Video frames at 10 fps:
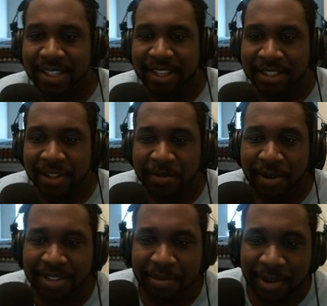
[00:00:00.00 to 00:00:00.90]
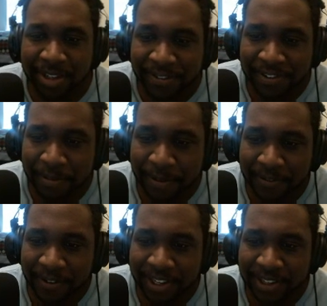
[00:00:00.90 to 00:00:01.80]
So the more difficult
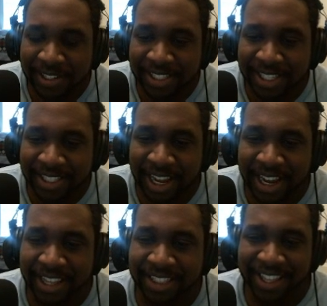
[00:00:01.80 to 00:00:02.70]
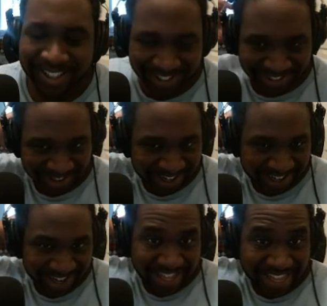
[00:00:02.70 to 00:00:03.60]
part for you is design than the store.
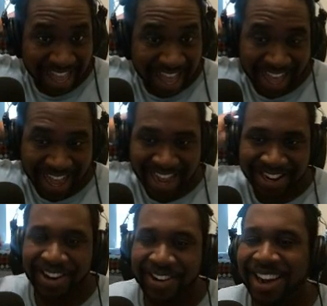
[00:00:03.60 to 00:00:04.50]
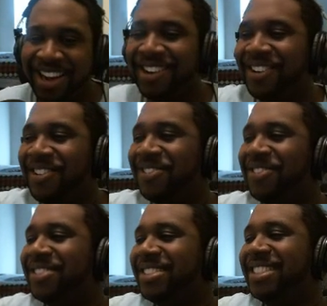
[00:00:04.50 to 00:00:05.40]
Yeah, I know.
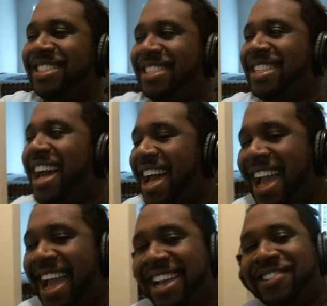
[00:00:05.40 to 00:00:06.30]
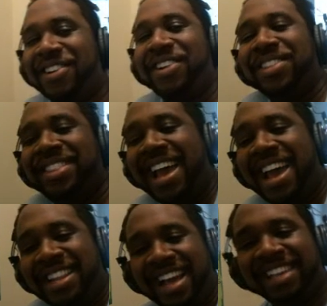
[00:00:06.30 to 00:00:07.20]
I agree with
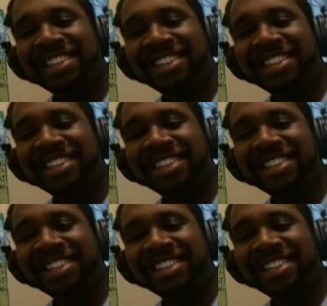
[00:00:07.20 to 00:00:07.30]
that. I can